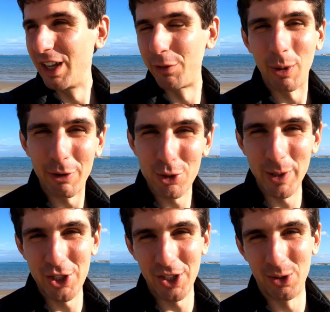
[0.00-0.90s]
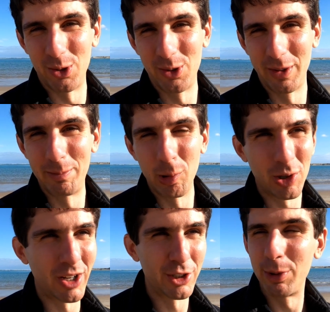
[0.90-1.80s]
If you are a twitcher or a
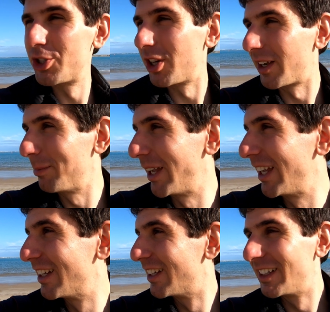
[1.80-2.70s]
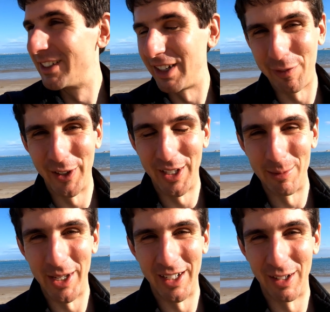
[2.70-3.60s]
borderline twitcher like me, definitely
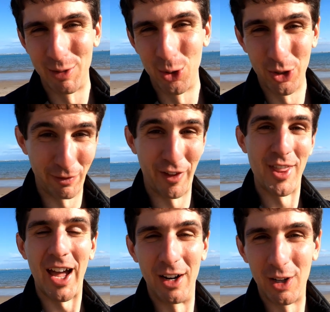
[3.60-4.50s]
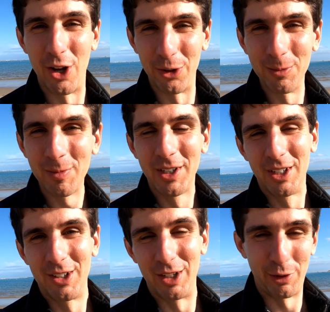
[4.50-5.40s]
come down and have a look for that alone.
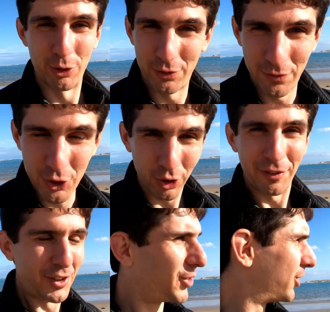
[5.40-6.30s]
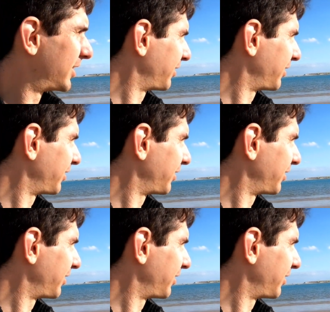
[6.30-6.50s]
And if you're a geography student,